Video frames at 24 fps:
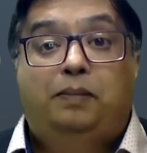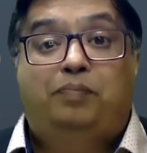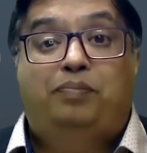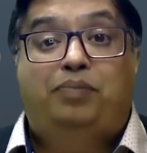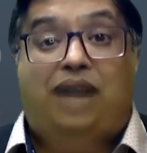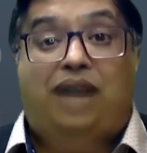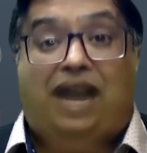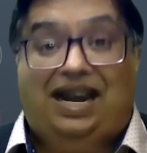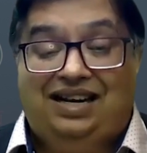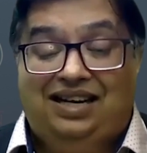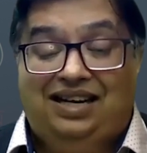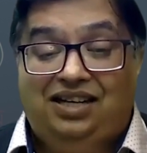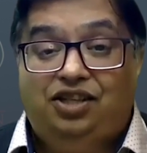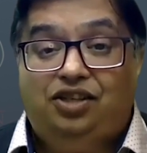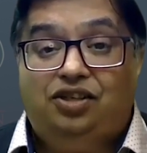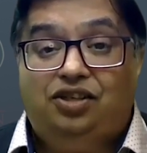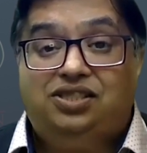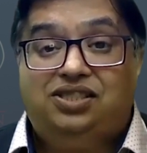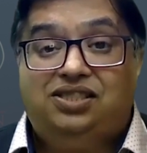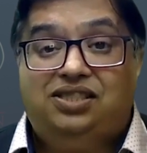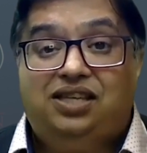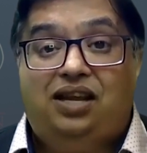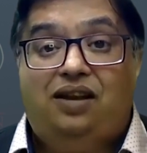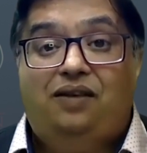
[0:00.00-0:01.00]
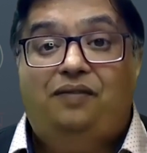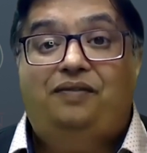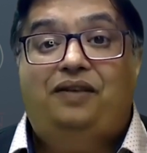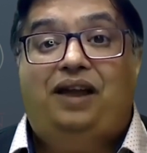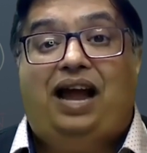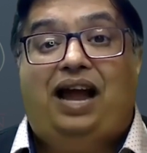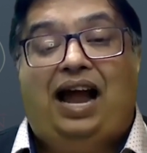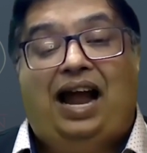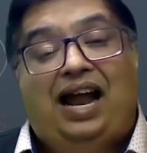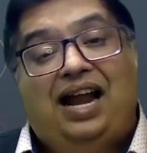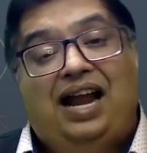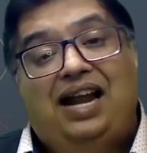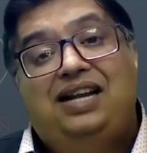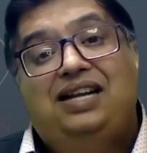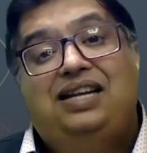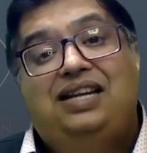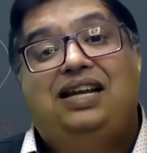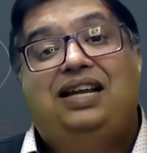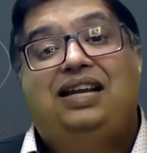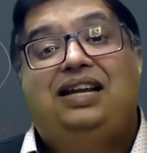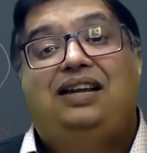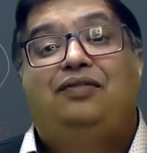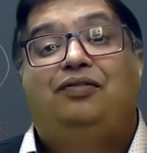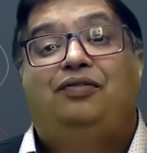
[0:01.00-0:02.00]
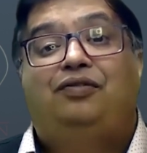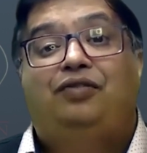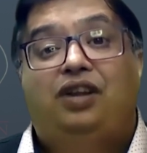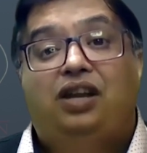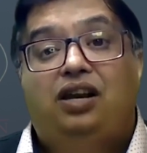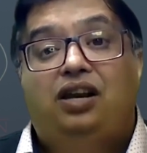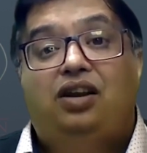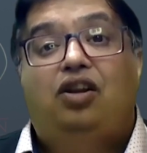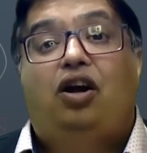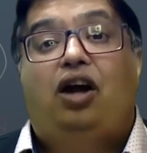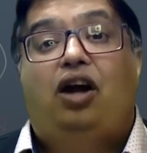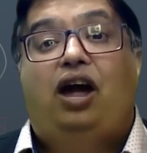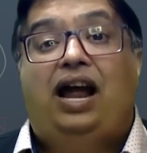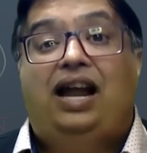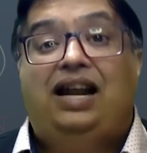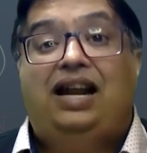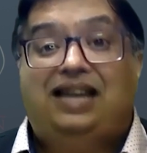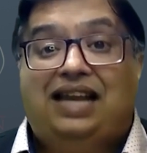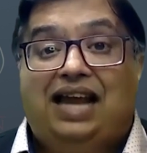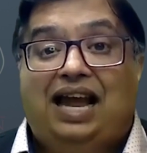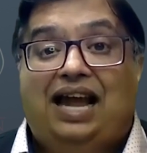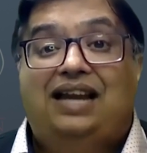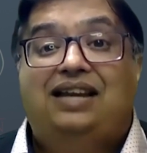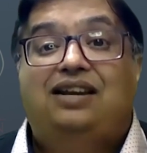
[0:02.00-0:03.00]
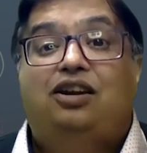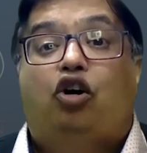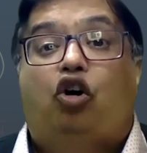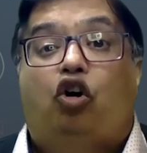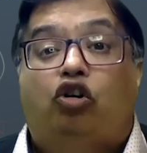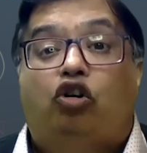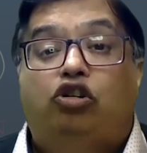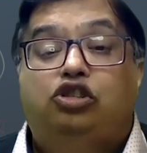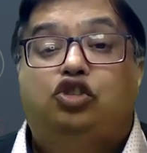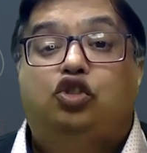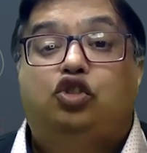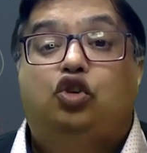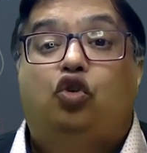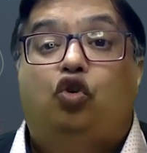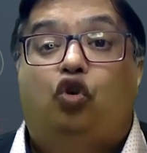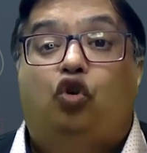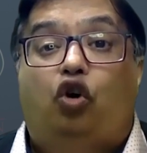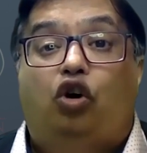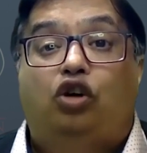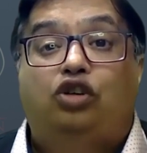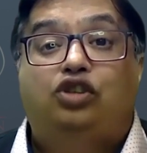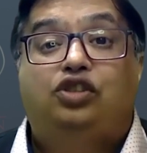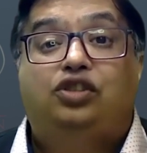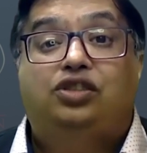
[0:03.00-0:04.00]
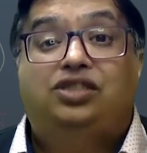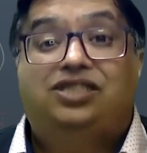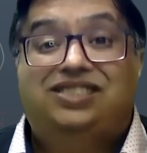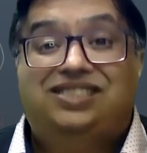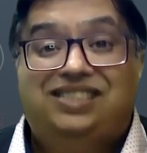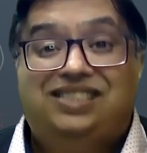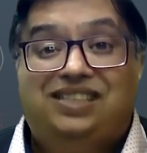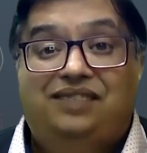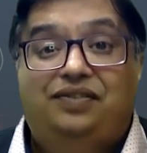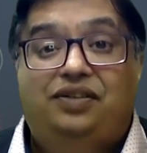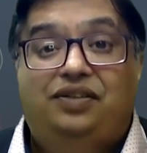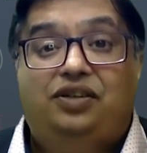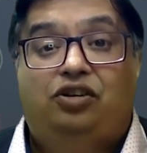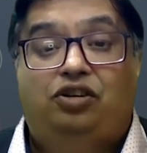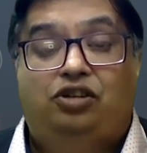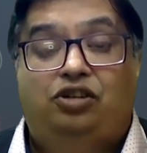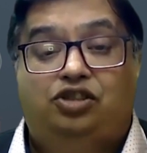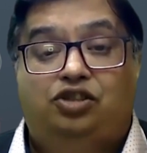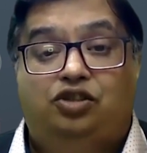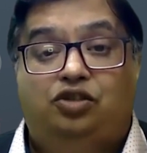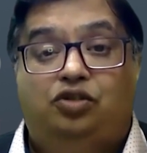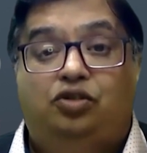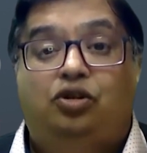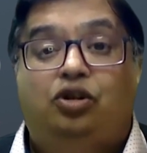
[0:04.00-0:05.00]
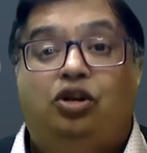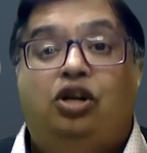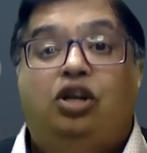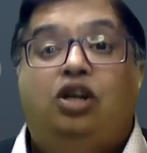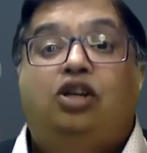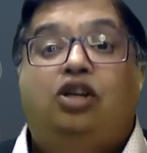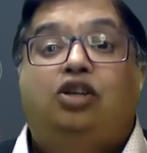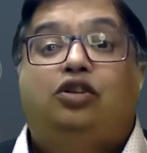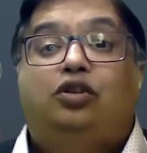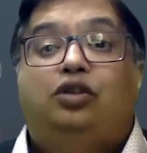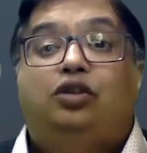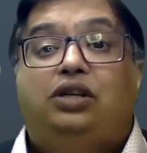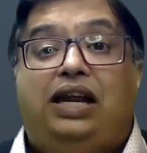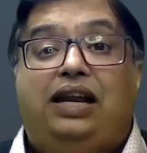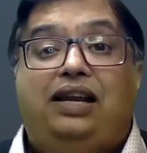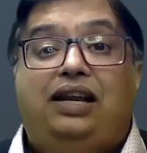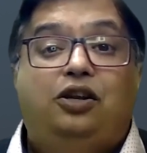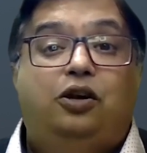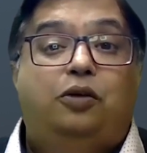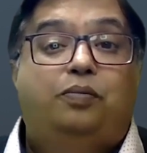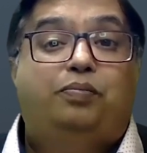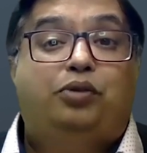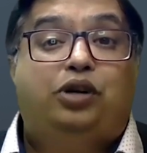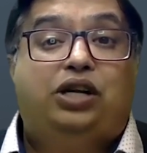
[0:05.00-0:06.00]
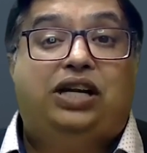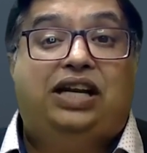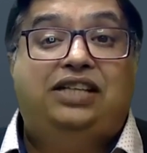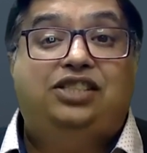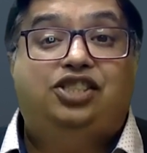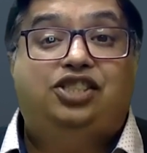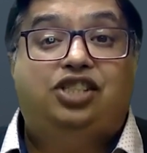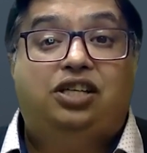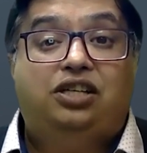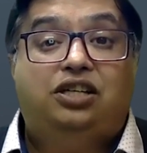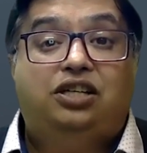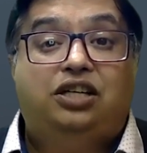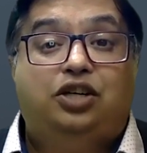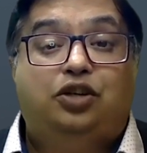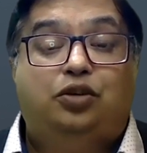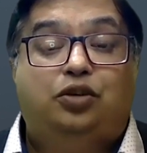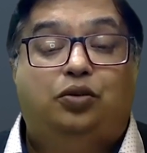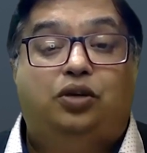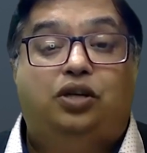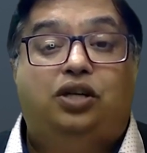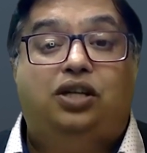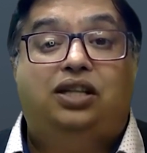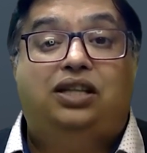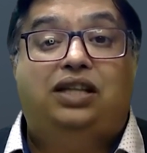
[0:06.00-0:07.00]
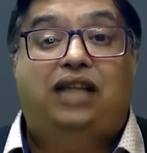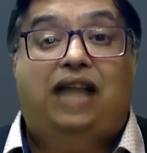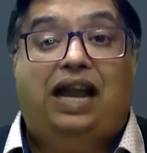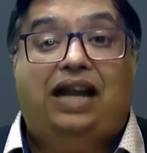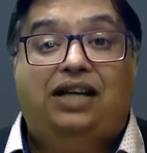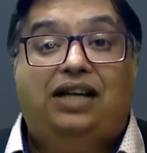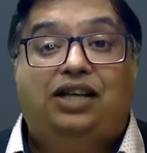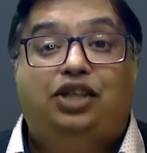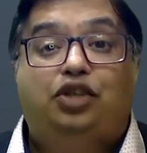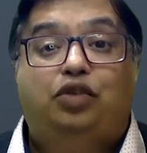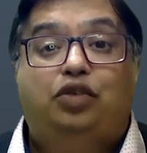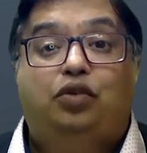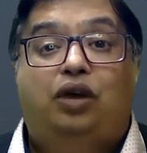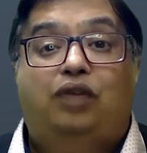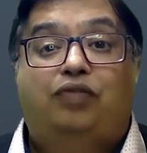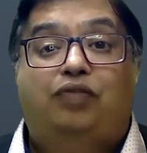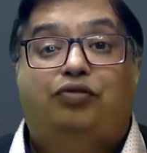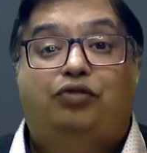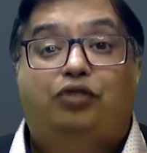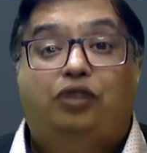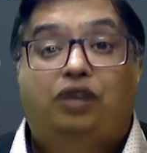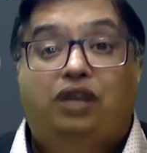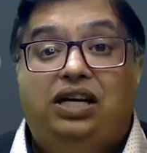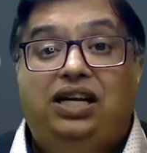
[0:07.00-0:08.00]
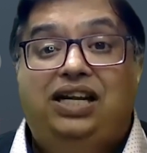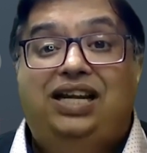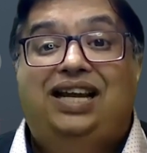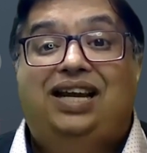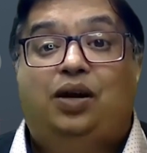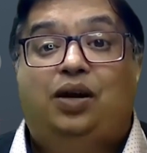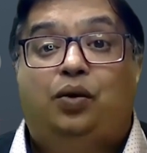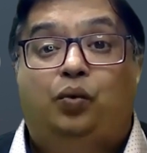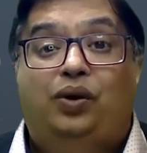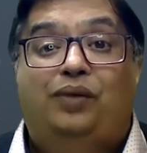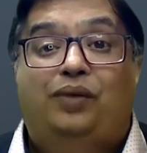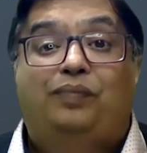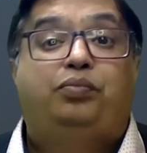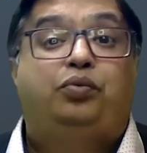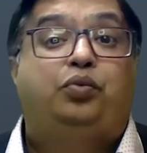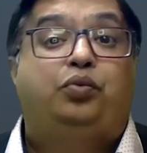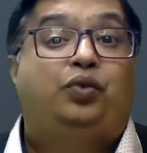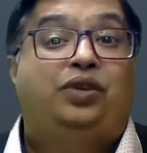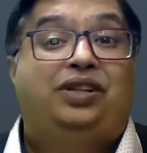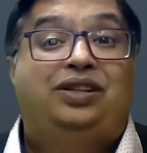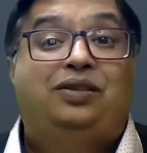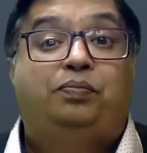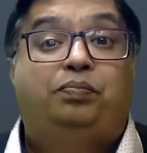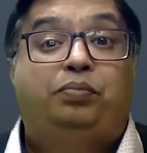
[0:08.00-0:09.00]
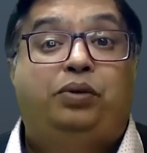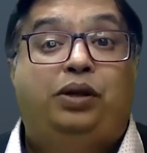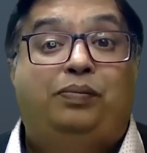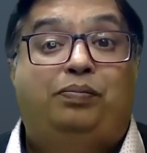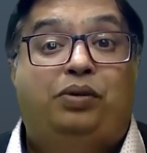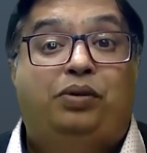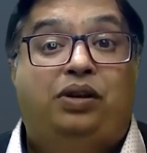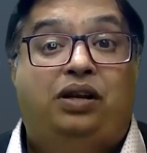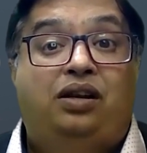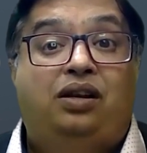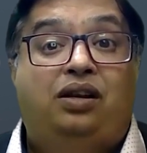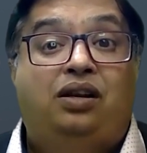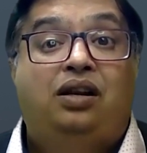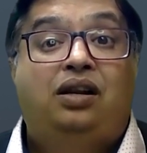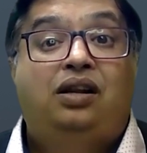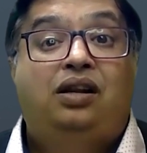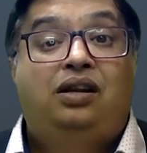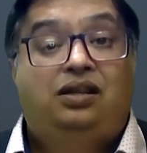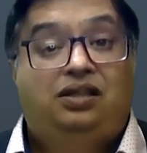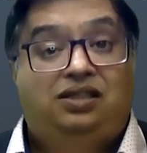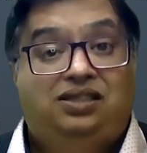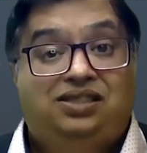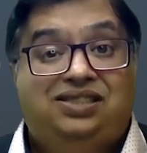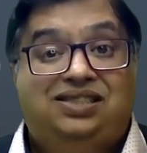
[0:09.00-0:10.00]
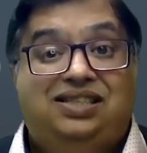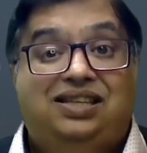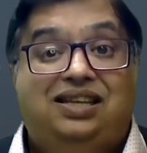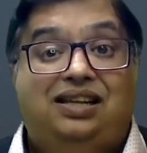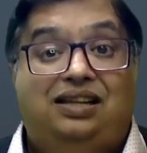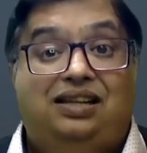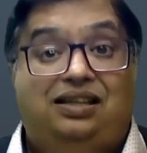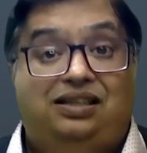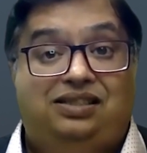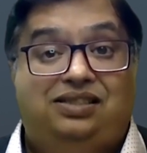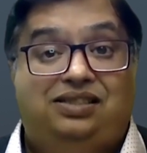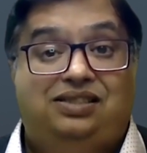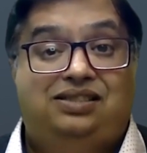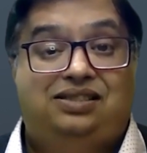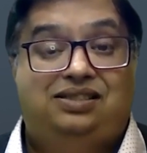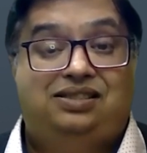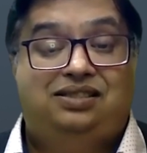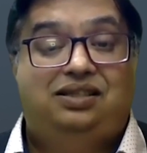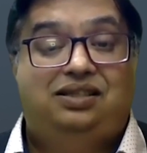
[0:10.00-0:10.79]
branding yourself, and will and can also go on your CV also to tell your potential recruiter that you are fully equipped with people skills.